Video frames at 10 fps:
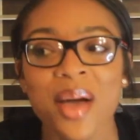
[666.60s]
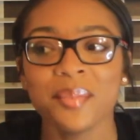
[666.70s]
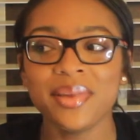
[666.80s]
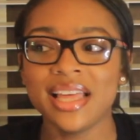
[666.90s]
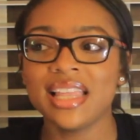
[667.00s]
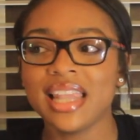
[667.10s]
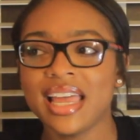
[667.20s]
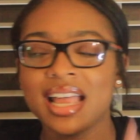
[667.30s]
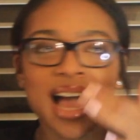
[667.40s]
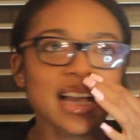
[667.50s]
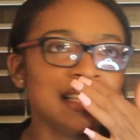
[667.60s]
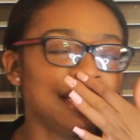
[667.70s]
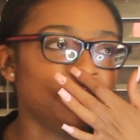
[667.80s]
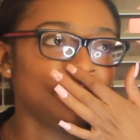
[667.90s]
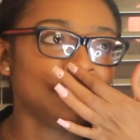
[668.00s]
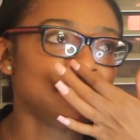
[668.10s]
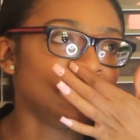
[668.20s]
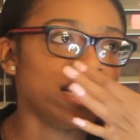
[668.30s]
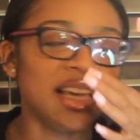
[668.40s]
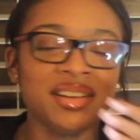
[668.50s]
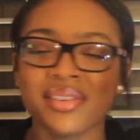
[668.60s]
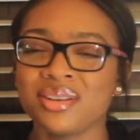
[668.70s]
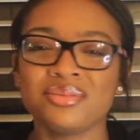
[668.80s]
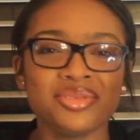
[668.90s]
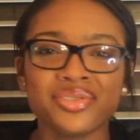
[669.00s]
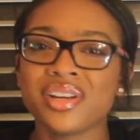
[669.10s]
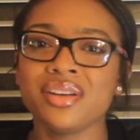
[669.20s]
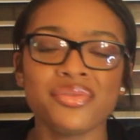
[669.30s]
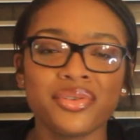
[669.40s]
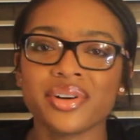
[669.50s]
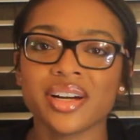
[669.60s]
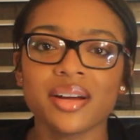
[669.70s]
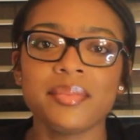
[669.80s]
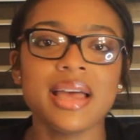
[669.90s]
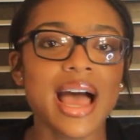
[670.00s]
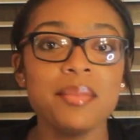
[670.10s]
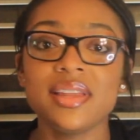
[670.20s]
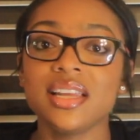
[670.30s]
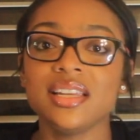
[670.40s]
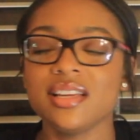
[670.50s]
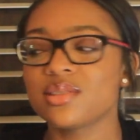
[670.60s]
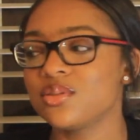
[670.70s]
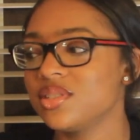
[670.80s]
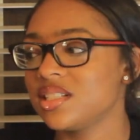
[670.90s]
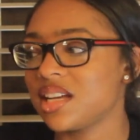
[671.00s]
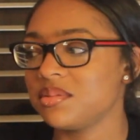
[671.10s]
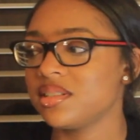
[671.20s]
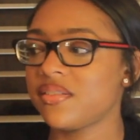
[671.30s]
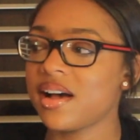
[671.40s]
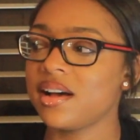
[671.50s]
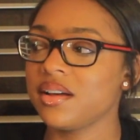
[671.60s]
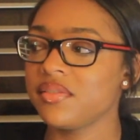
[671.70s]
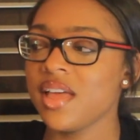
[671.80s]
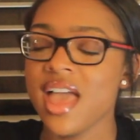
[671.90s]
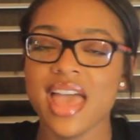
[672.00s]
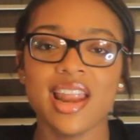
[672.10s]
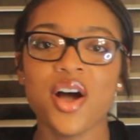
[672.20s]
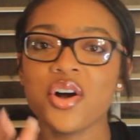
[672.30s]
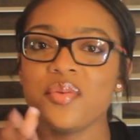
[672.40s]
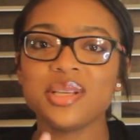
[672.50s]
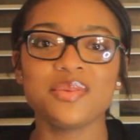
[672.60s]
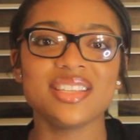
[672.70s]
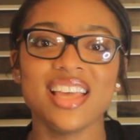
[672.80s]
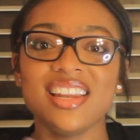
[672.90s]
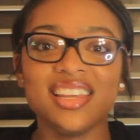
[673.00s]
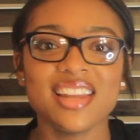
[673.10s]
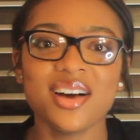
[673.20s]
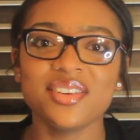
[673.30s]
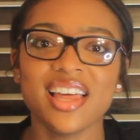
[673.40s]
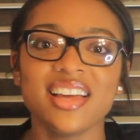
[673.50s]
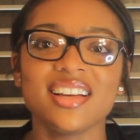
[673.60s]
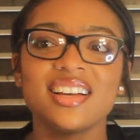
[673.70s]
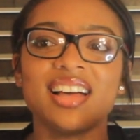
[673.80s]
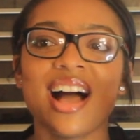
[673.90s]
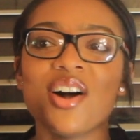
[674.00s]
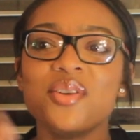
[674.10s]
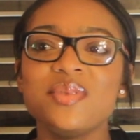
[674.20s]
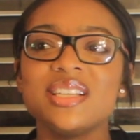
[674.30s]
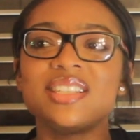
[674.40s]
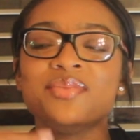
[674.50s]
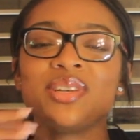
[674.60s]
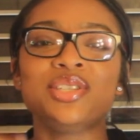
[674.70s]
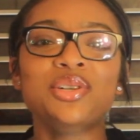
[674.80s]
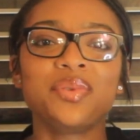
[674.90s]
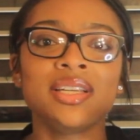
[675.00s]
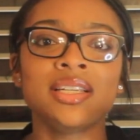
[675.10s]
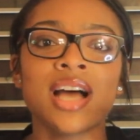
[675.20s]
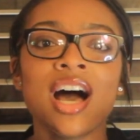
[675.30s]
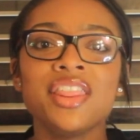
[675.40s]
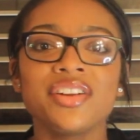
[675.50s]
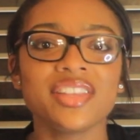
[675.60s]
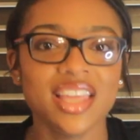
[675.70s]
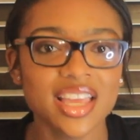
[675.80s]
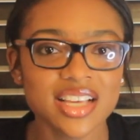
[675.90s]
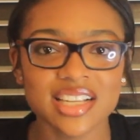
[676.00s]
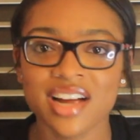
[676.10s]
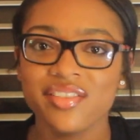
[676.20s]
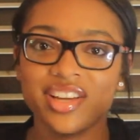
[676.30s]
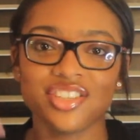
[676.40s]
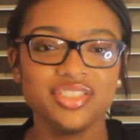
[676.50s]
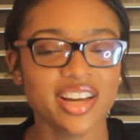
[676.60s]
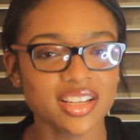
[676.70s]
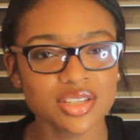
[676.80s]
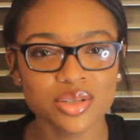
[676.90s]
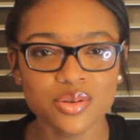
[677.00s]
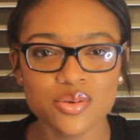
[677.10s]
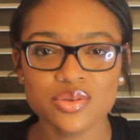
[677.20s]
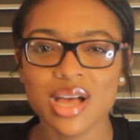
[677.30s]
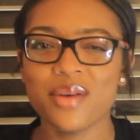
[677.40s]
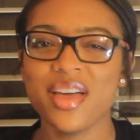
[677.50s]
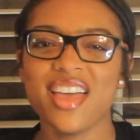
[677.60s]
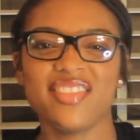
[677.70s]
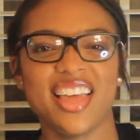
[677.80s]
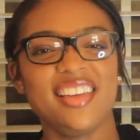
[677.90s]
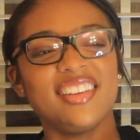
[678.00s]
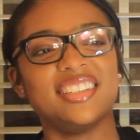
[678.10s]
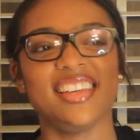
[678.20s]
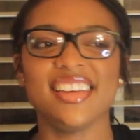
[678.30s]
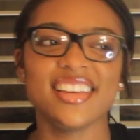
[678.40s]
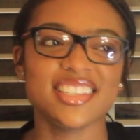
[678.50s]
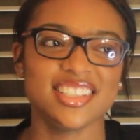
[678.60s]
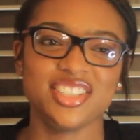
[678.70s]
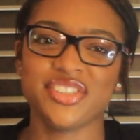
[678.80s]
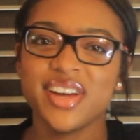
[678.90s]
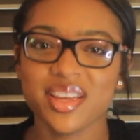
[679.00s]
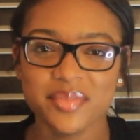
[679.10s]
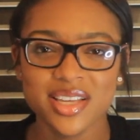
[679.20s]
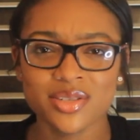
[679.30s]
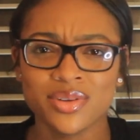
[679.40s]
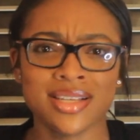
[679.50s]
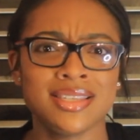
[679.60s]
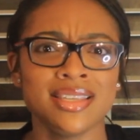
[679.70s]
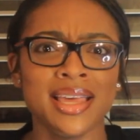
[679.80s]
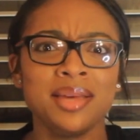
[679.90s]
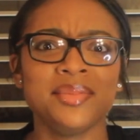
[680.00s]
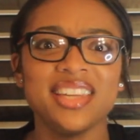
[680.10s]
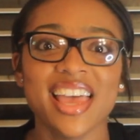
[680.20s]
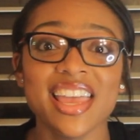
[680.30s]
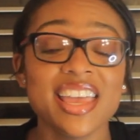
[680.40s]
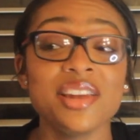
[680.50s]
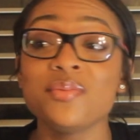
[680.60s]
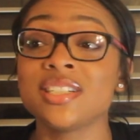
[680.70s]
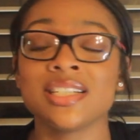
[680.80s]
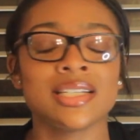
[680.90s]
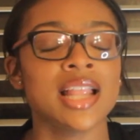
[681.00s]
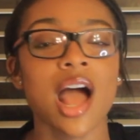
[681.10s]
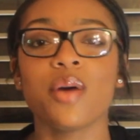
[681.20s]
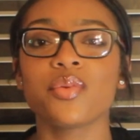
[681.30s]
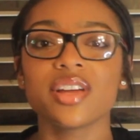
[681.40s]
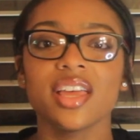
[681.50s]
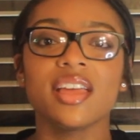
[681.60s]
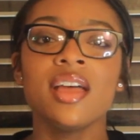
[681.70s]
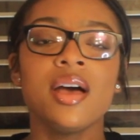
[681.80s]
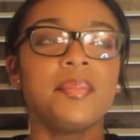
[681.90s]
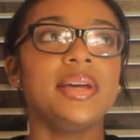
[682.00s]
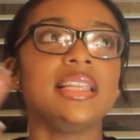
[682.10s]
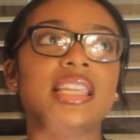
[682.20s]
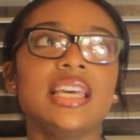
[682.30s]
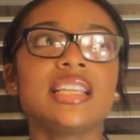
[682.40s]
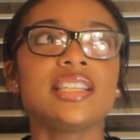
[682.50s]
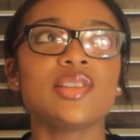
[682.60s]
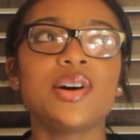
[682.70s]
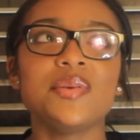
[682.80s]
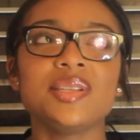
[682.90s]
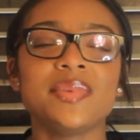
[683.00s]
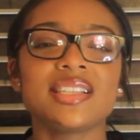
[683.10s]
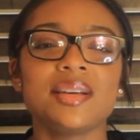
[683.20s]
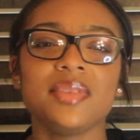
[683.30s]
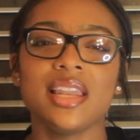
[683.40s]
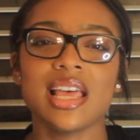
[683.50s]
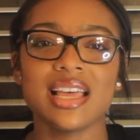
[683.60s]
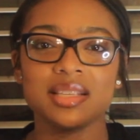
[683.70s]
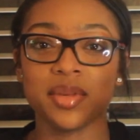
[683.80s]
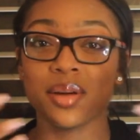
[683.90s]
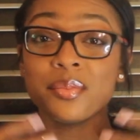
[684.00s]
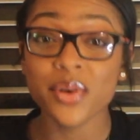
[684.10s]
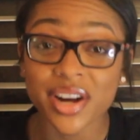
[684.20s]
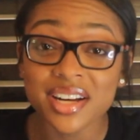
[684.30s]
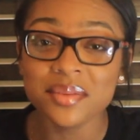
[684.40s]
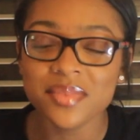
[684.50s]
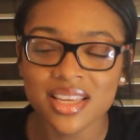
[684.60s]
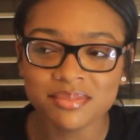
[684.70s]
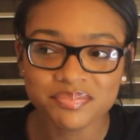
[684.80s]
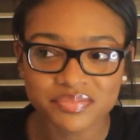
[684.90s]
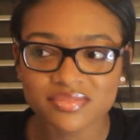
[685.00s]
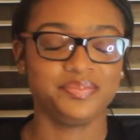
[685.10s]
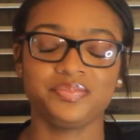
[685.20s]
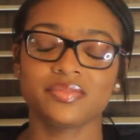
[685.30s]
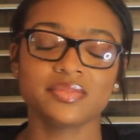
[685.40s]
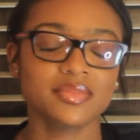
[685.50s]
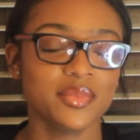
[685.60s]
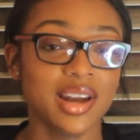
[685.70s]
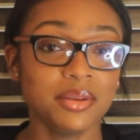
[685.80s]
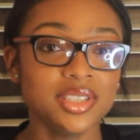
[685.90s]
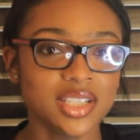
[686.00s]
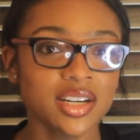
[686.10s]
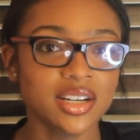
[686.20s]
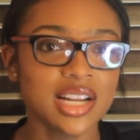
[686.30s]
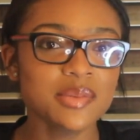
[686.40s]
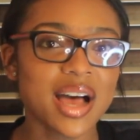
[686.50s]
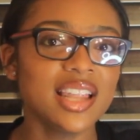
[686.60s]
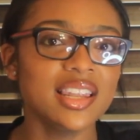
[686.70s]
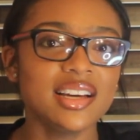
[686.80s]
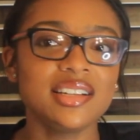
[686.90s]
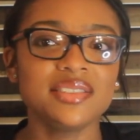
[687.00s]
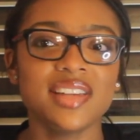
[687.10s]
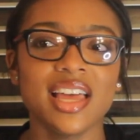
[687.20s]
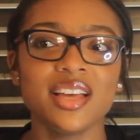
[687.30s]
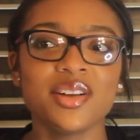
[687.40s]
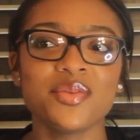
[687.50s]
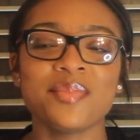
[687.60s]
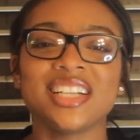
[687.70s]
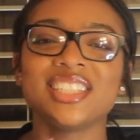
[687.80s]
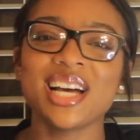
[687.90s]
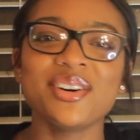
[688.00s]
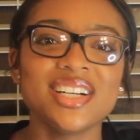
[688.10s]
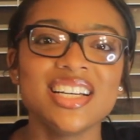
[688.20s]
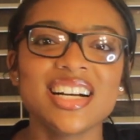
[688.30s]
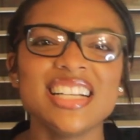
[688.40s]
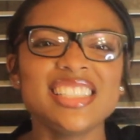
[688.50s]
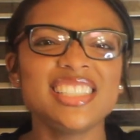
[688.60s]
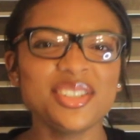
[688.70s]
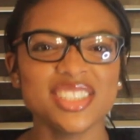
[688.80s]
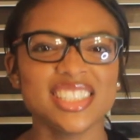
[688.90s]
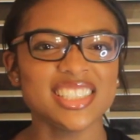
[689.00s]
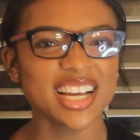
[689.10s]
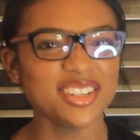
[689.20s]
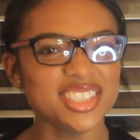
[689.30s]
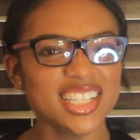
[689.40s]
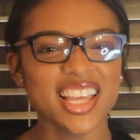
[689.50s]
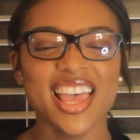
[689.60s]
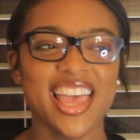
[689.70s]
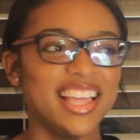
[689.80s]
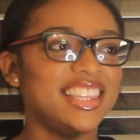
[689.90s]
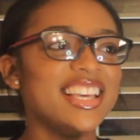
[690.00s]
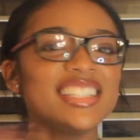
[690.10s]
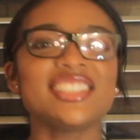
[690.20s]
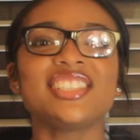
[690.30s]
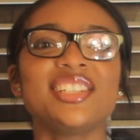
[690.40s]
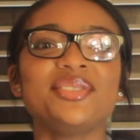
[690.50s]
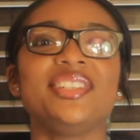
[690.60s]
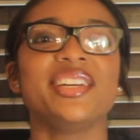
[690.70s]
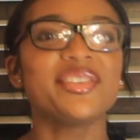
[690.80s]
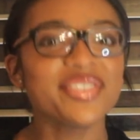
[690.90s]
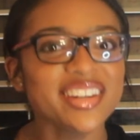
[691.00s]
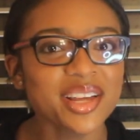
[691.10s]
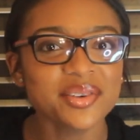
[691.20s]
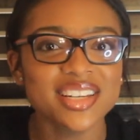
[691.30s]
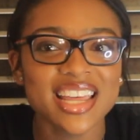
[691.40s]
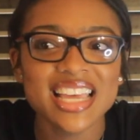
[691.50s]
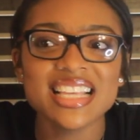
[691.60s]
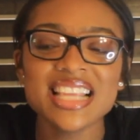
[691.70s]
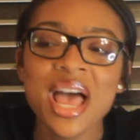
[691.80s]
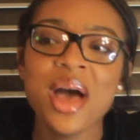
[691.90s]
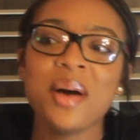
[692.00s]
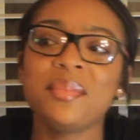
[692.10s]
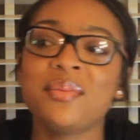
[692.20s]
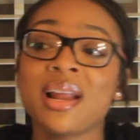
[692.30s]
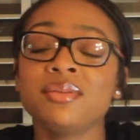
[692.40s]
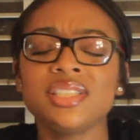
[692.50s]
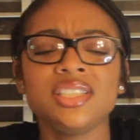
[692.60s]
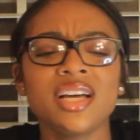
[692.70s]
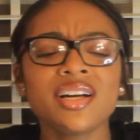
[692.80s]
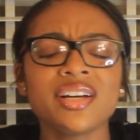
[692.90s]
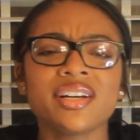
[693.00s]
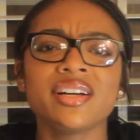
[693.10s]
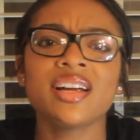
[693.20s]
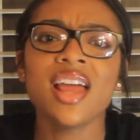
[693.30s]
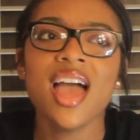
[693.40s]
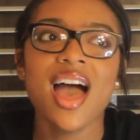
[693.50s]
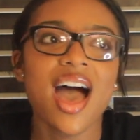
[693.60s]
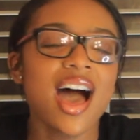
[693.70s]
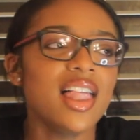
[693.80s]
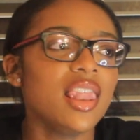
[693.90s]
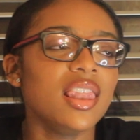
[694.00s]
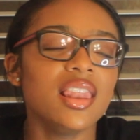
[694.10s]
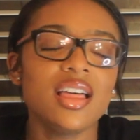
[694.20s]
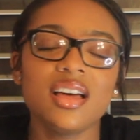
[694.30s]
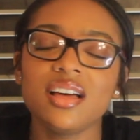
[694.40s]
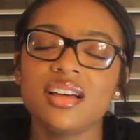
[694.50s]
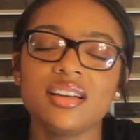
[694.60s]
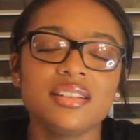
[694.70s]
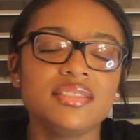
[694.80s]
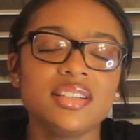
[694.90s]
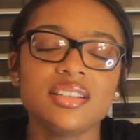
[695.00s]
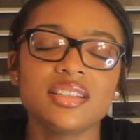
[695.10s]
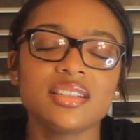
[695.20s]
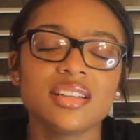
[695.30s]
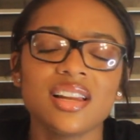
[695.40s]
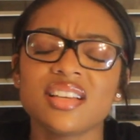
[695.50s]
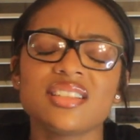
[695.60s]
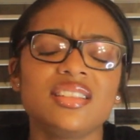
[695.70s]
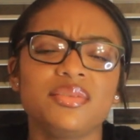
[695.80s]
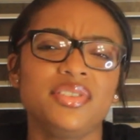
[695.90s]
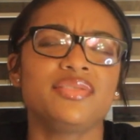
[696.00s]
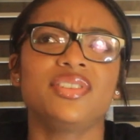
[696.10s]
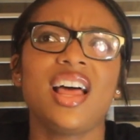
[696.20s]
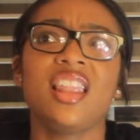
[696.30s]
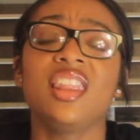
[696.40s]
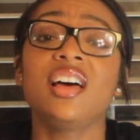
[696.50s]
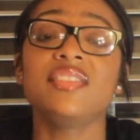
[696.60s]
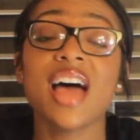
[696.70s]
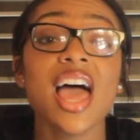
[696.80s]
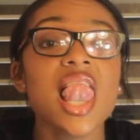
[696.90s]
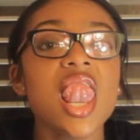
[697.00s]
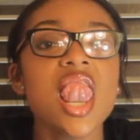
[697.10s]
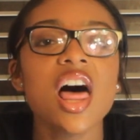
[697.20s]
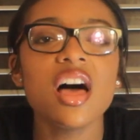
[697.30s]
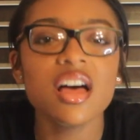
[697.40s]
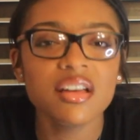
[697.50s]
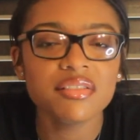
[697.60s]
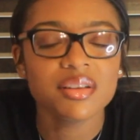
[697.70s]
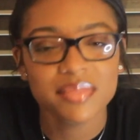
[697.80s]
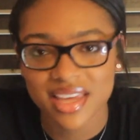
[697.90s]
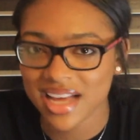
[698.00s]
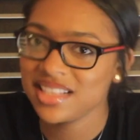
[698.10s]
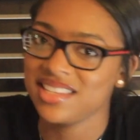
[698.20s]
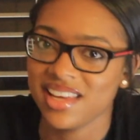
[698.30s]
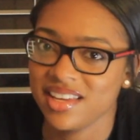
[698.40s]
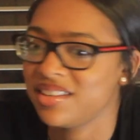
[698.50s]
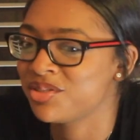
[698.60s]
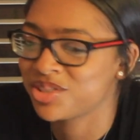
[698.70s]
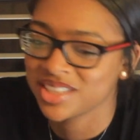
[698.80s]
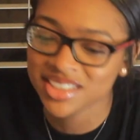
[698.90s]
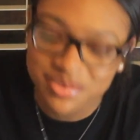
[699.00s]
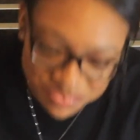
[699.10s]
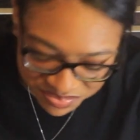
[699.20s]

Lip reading: But like I can definitely say around 3, 4. But I've been in dance school since I was 5, and I always was in and out. Like I always was doing other things. Like I ran track too, so I would have like dance and track meets on the same day, and it was just not working. But dance has always been something that has been a part of me. When I was younger, that's why I love like my childhood, because it's so nostalgic and things are so different nowadays. But when I was younger, I loved, and first of all, not loved, I loved Beyonce, of course.